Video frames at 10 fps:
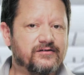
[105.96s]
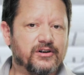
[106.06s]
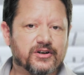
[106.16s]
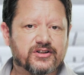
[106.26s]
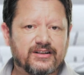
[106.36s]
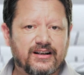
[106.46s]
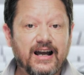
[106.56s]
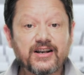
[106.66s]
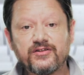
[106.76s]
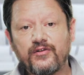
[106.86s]
version
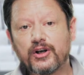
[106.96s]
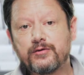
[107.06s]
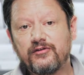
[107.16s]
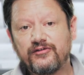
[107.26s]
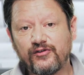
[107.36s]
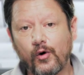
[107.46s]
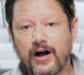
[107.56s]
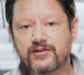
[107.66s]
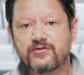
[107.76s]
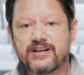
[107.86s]
has a volume of
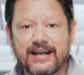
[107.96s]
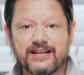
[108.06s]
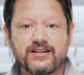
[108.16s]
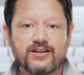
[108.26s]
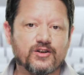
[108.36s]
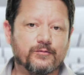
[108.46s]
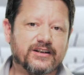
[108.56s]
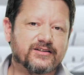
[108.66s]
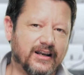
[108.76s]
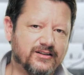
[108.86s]
480 cubic
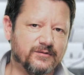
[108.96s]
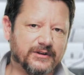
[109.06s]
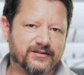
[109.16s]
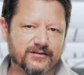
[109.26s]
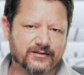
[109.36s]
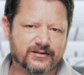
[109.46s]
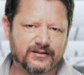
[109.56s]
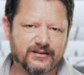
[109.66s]
centimetres.